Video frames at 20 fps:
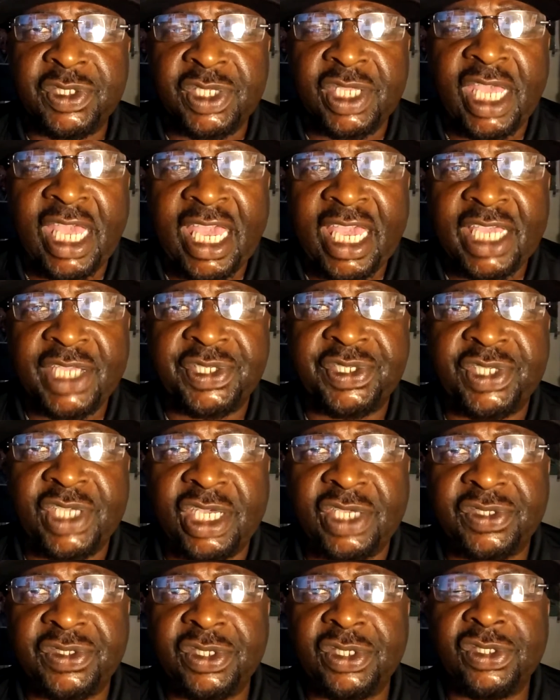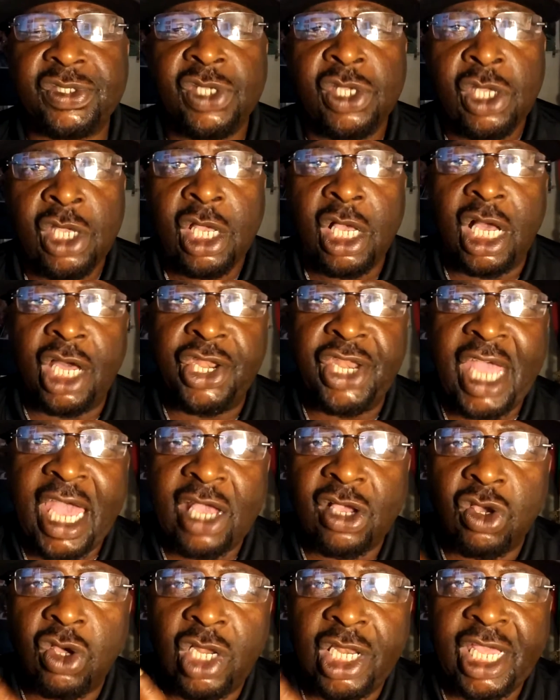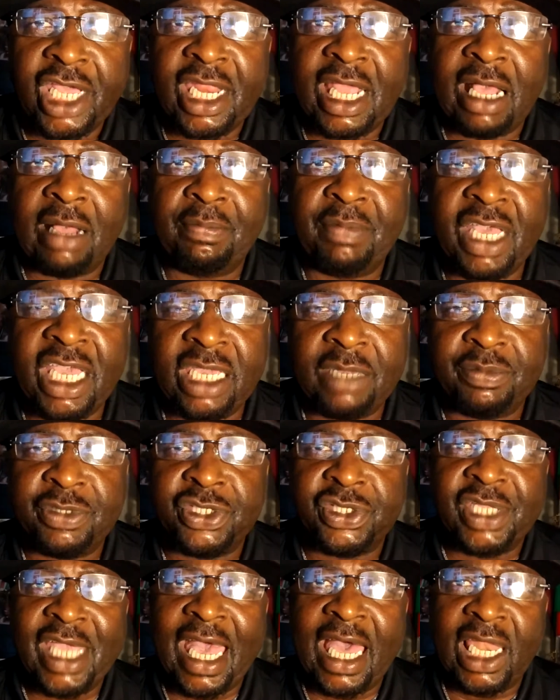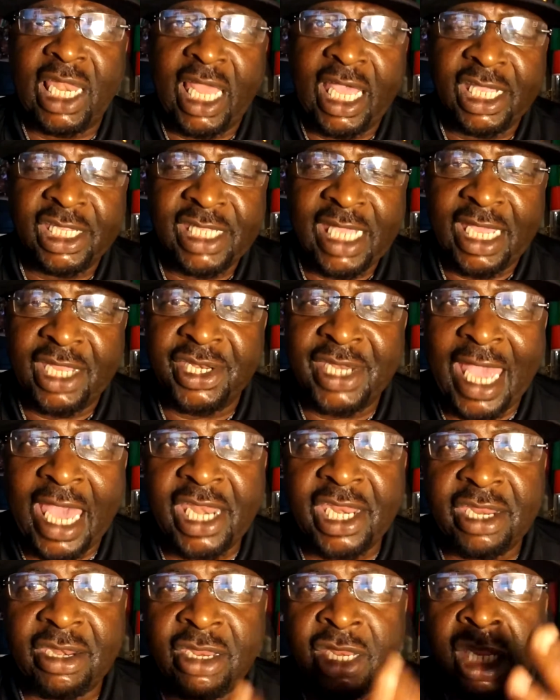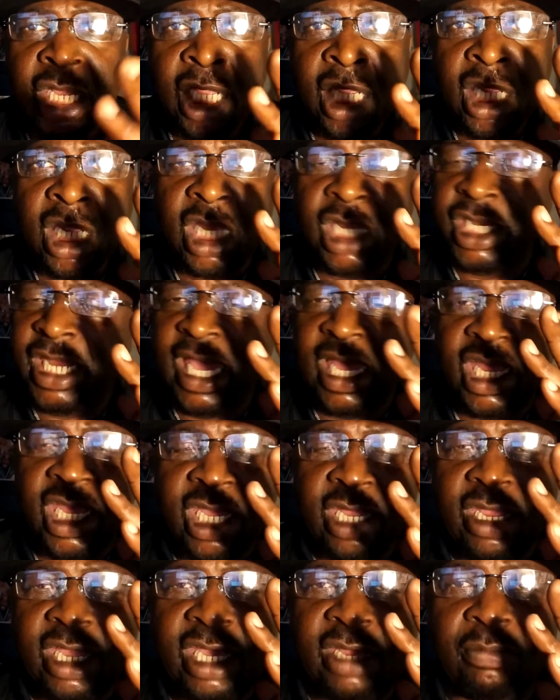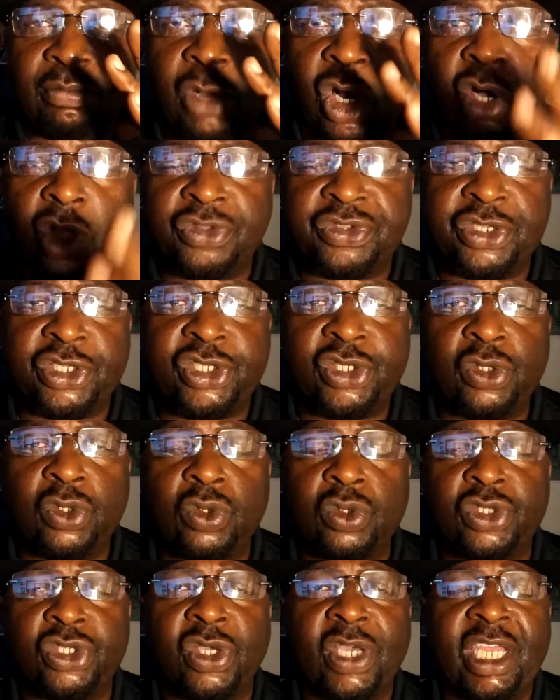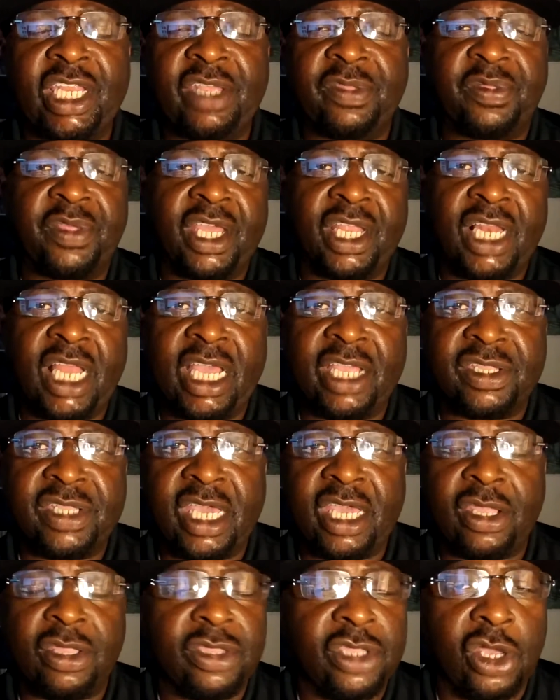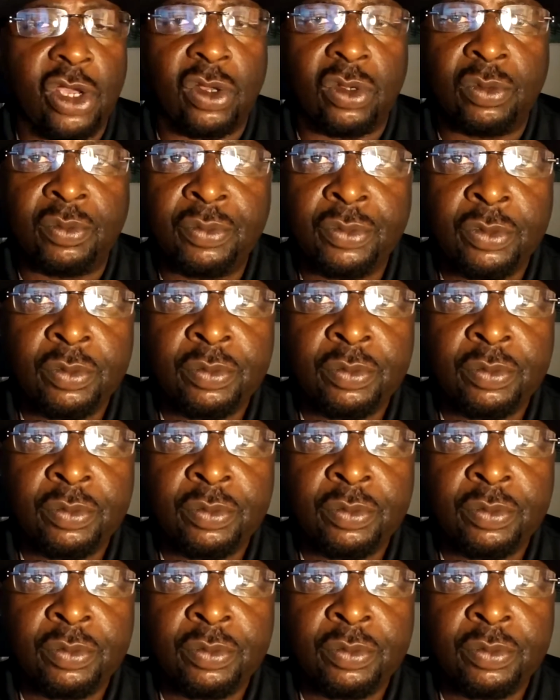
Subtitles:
and ancestors are not going to let our babies die like that. Not in multitudes or anything like that. No.